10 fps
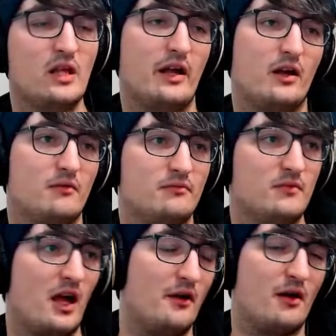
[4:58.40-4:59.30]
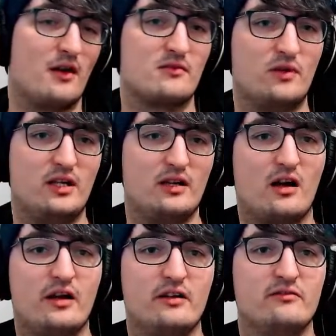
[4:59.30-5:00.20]
There you go. Now you guys can read it,
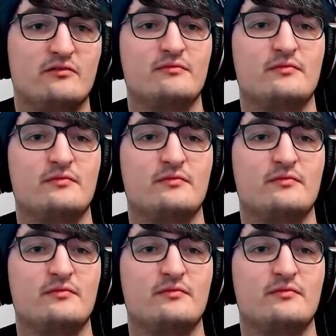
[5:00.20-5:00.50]
kind of.